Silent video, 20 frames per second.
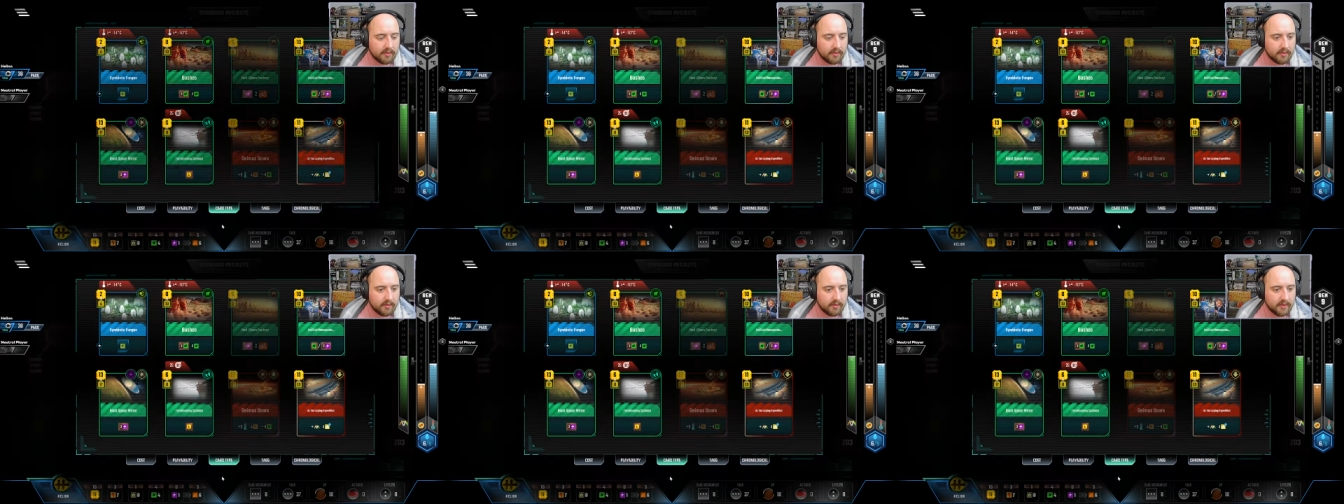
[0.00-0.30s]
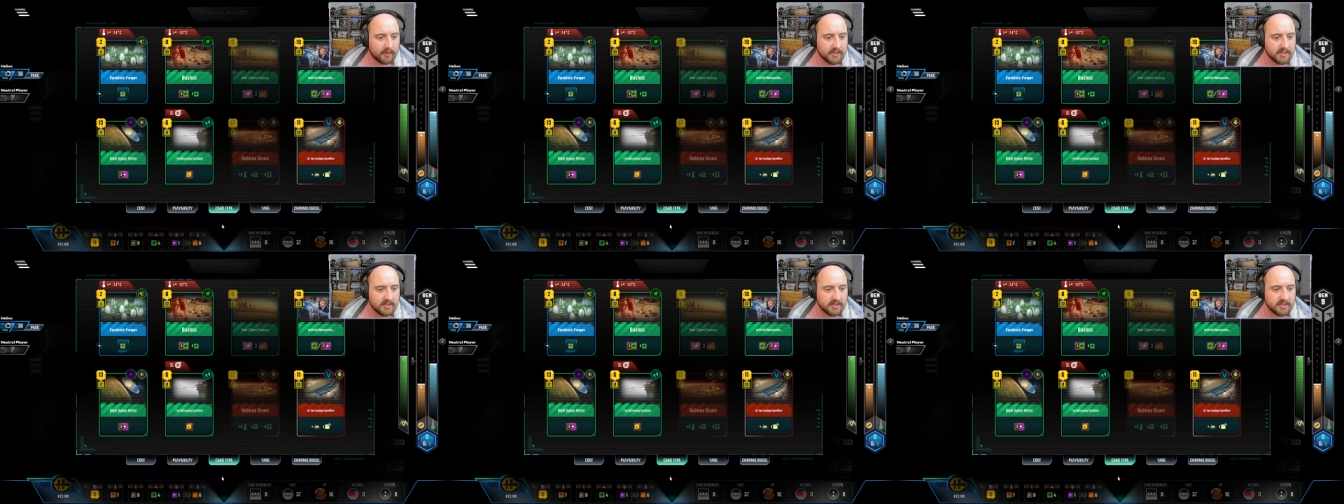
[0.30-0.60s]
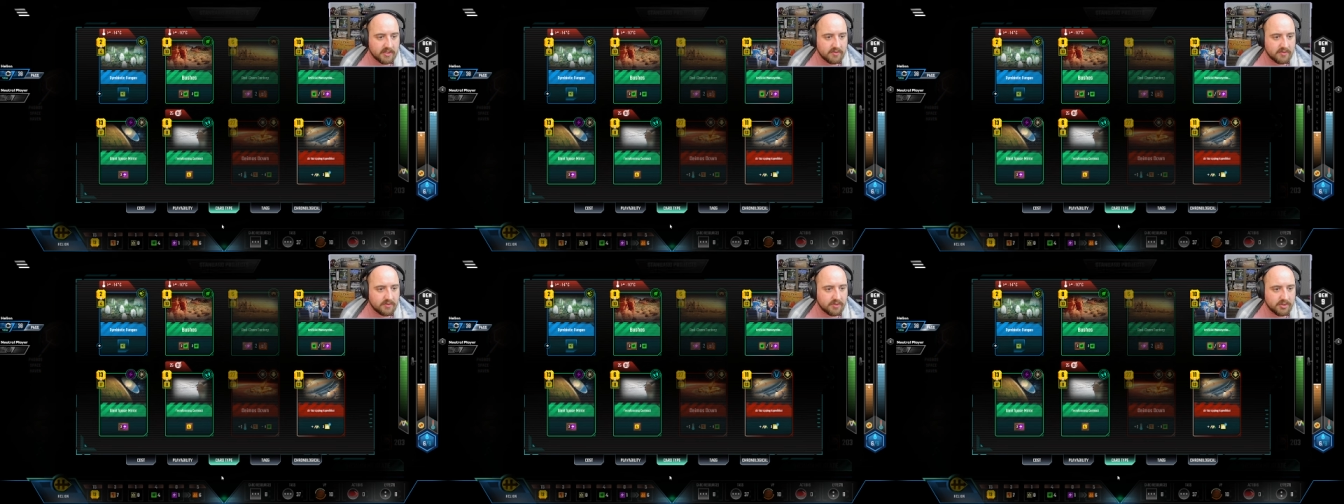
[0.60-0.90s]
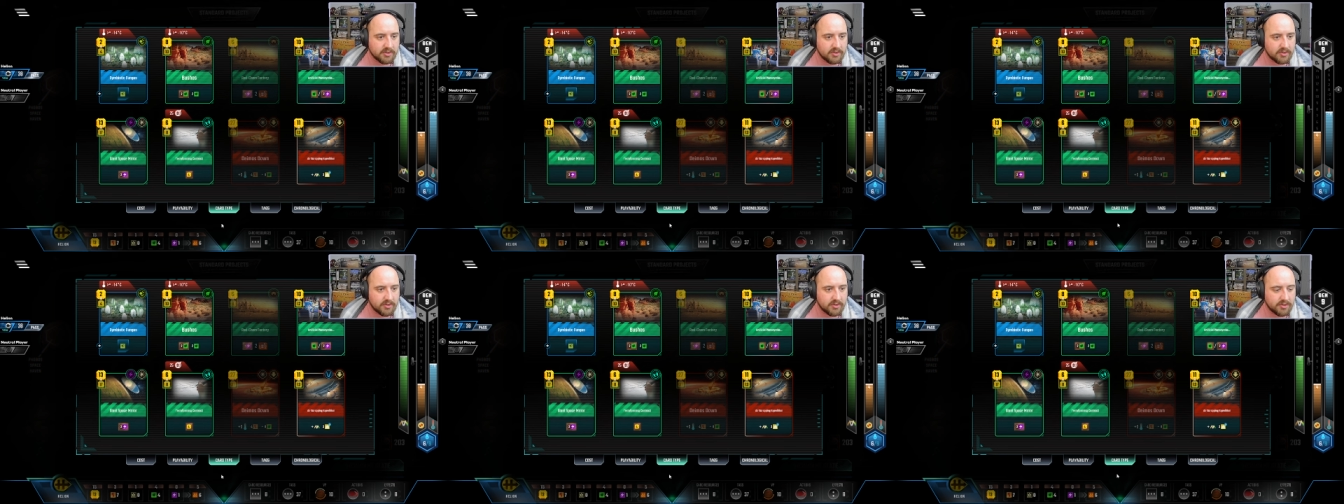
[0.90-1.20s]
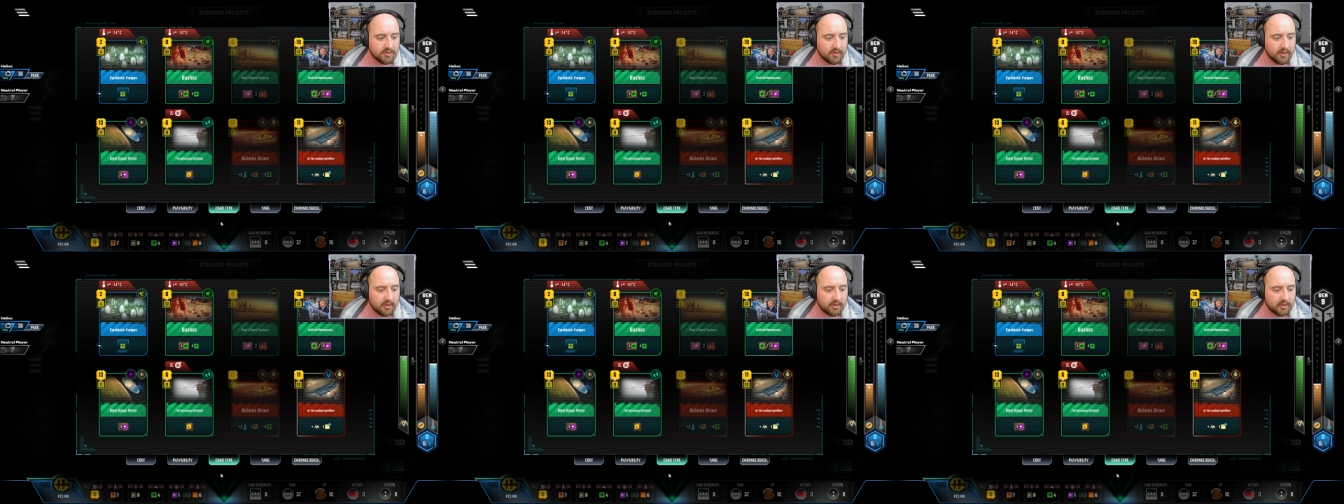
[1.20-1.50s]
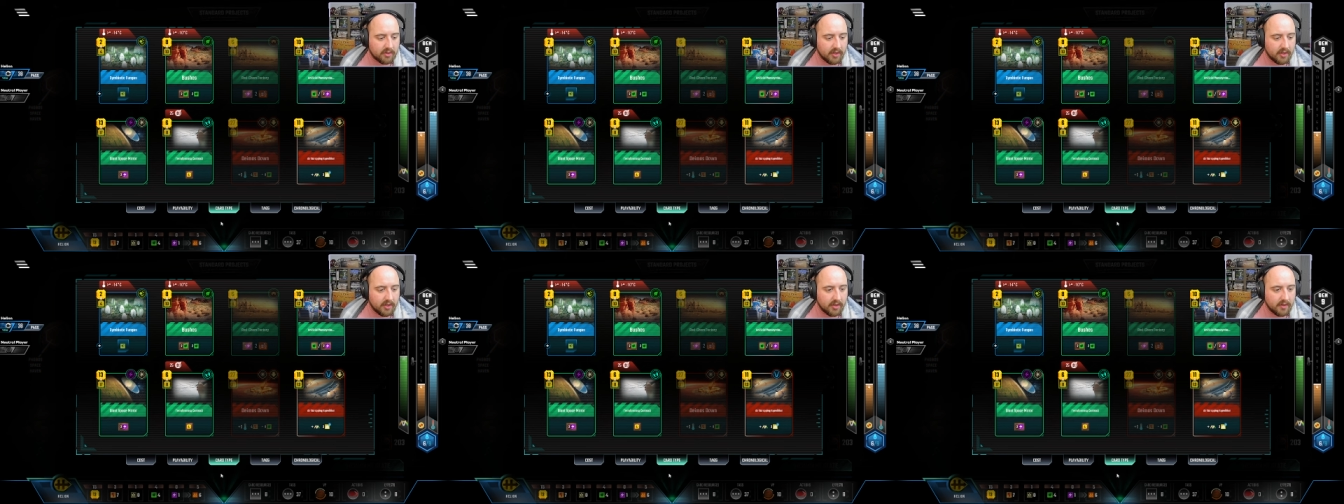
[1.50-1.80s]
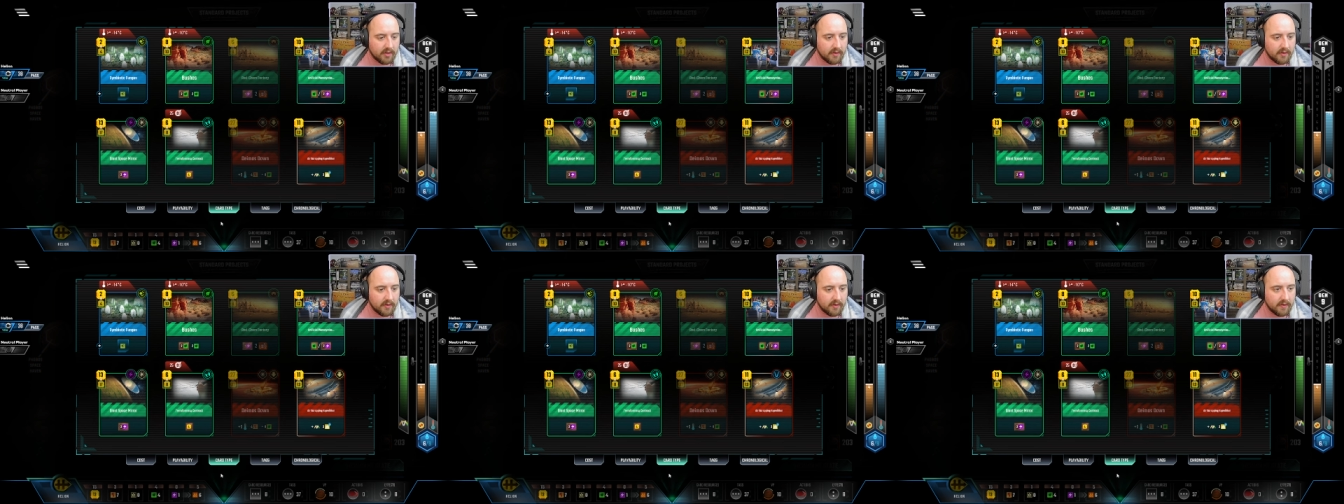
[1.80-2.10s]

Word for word: Because it's just a strong card.